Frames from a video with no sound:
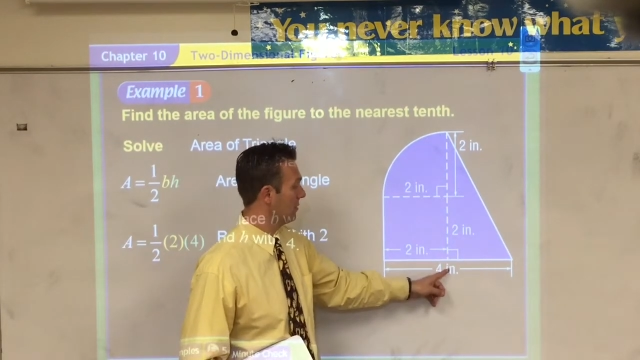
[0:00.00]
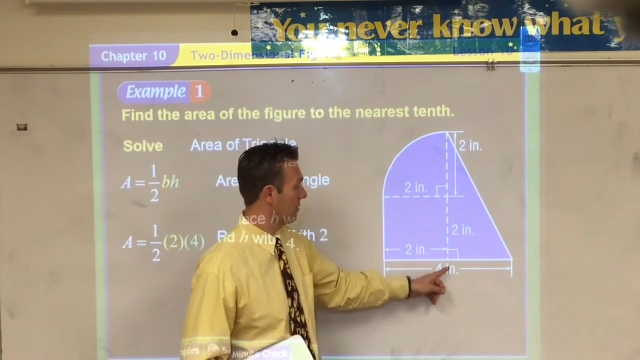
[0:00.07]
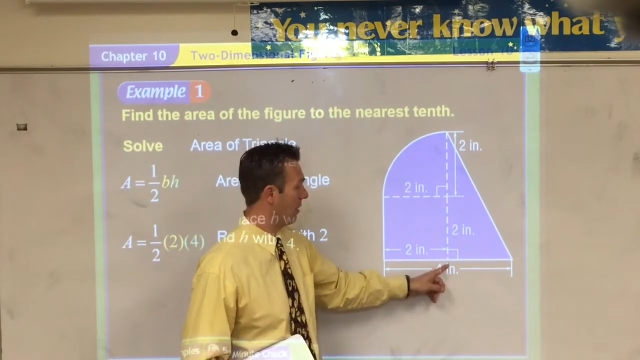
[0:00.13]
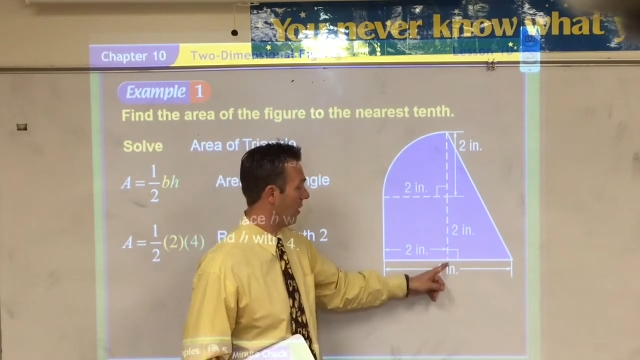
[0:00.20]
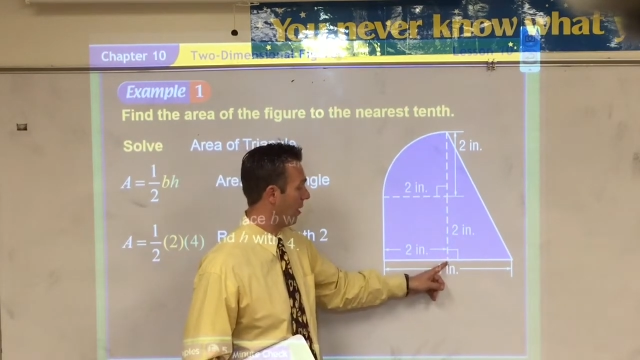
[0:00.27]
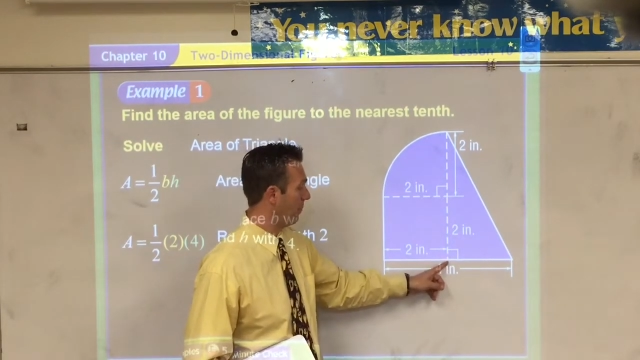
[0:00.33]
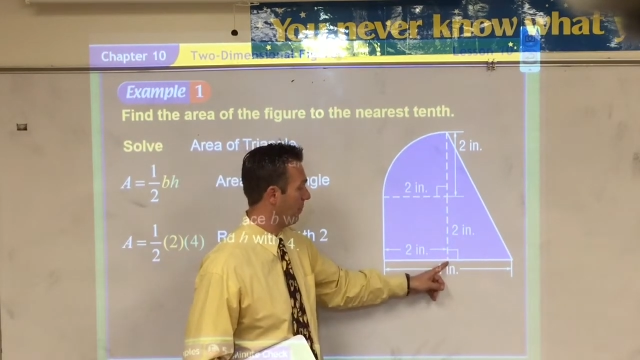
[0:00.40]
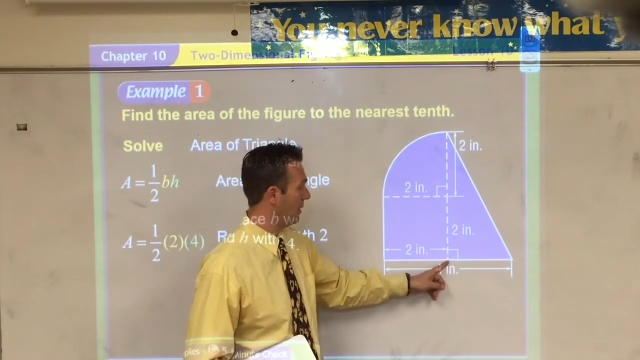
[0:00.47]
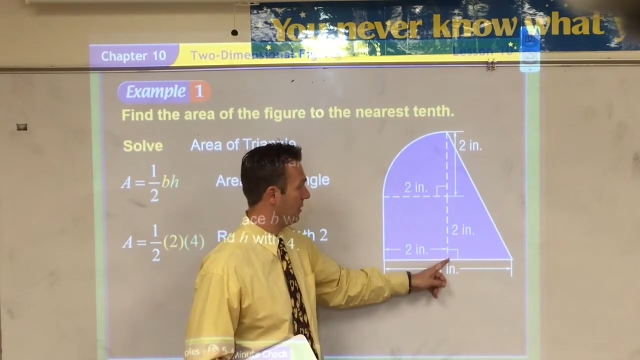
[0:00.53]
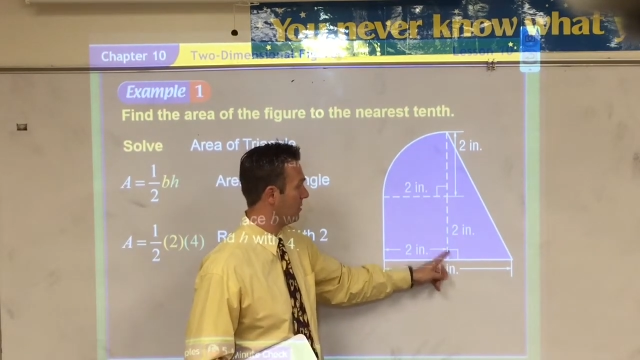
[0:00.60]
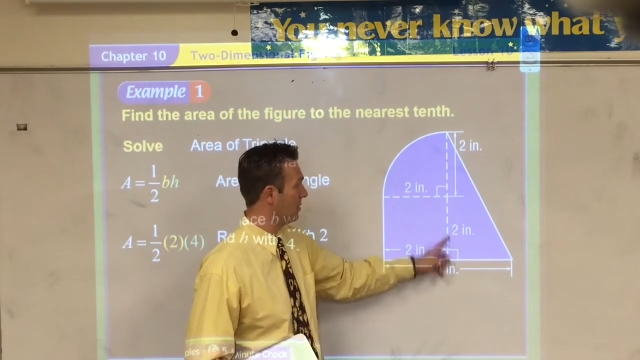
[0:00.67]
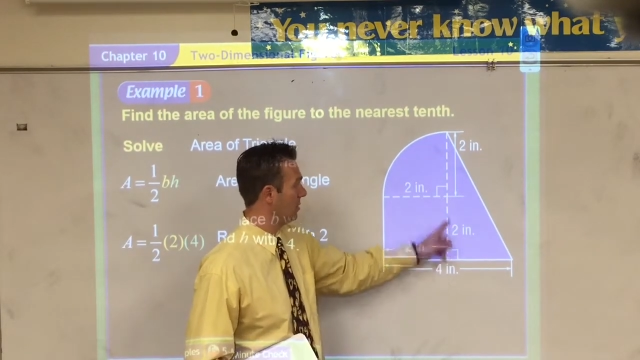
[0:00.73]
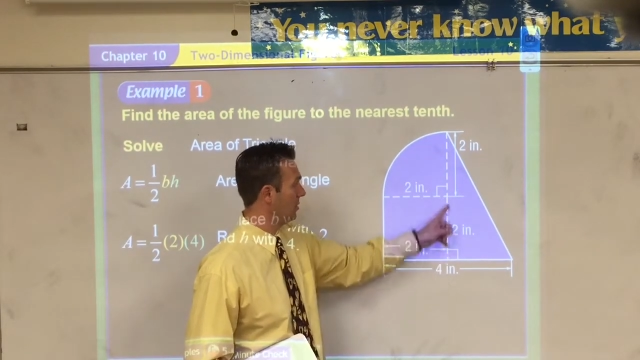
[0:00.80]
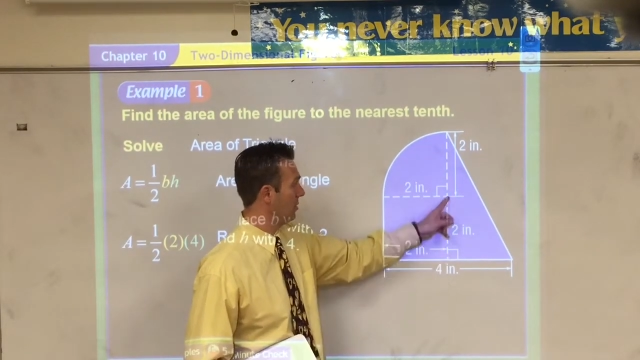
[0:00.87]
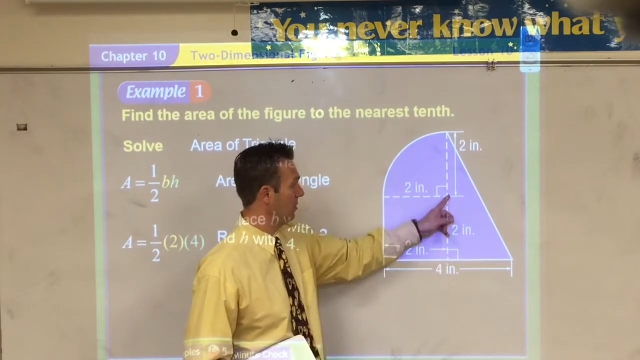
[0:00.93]
top
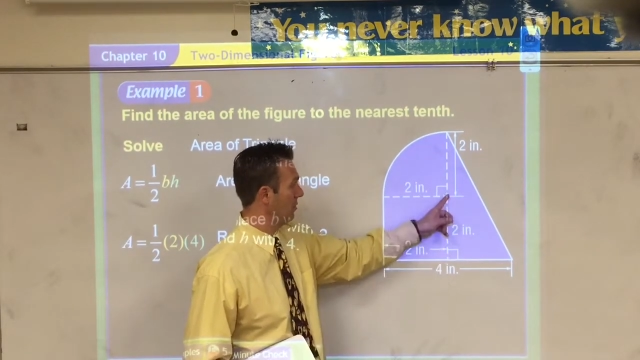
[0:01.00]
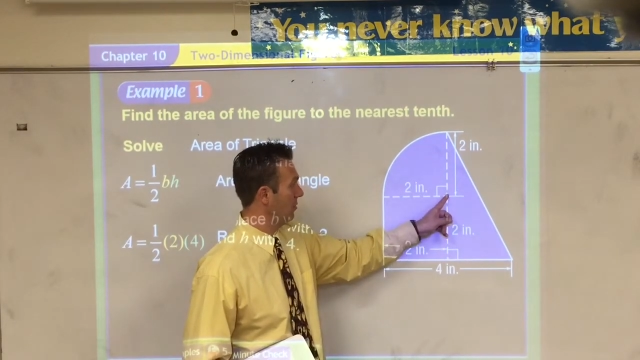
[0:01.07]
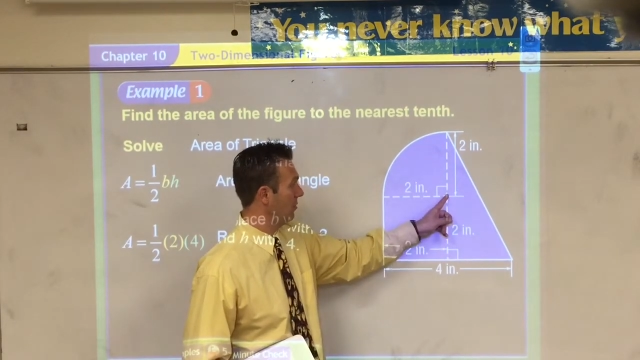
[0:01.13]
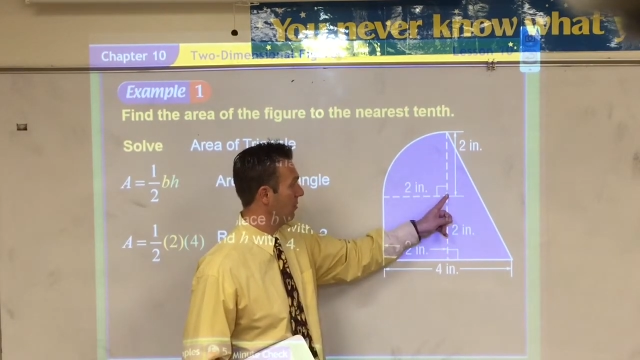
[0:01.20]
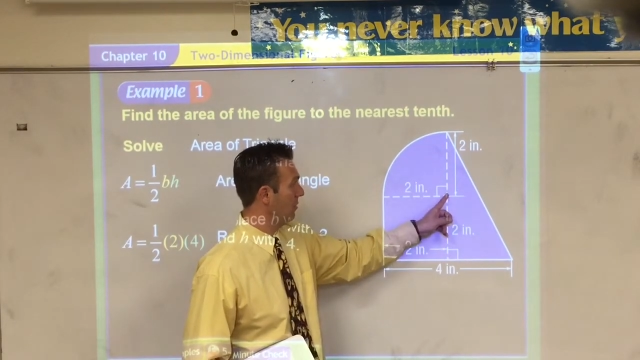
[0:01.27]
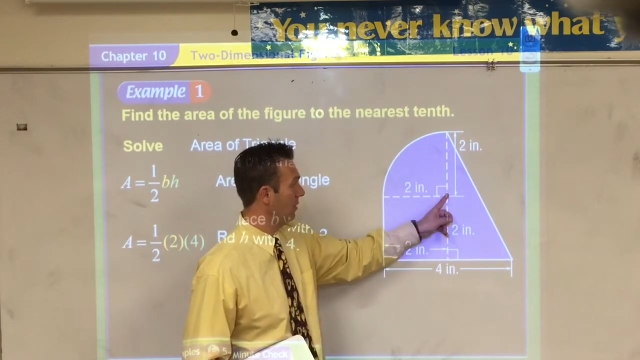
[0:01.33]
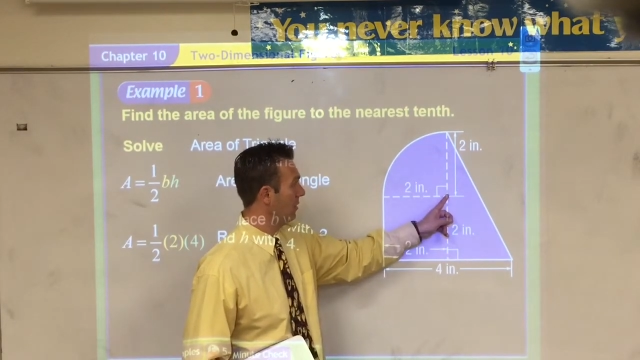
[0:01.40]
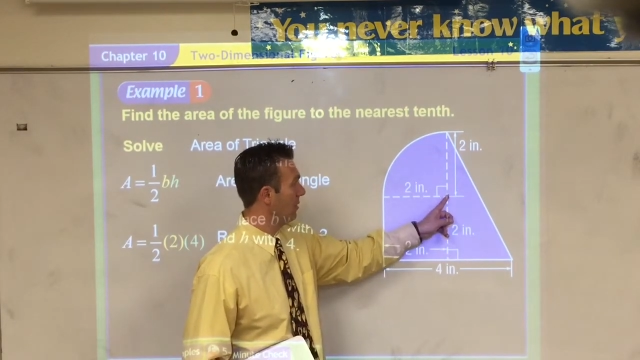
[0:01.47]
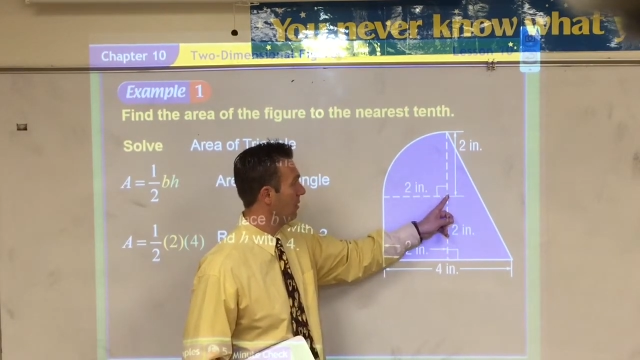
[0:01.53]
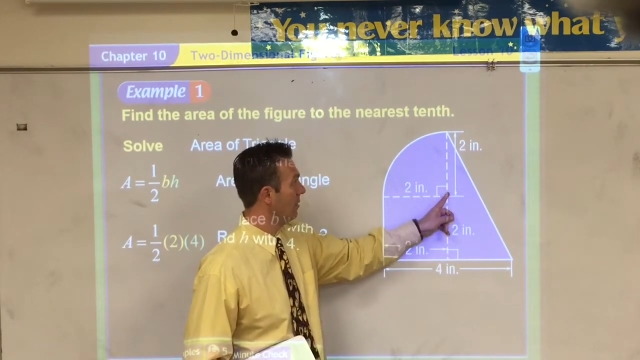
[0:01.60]
is 2